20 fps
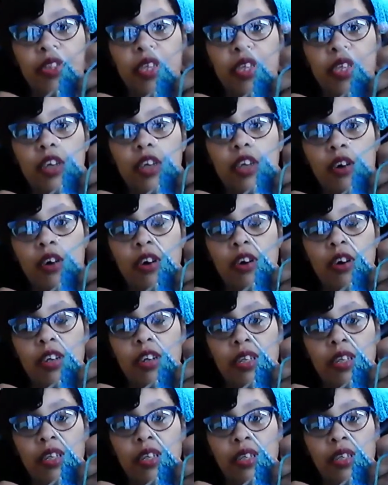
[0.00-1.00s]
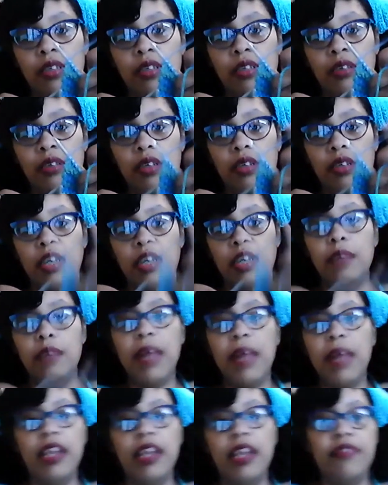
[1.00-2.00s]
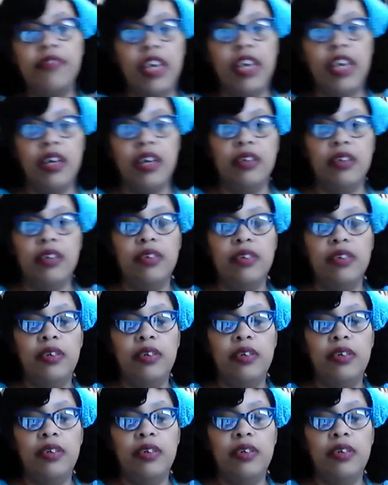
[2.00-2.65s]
the yarn in my left hand.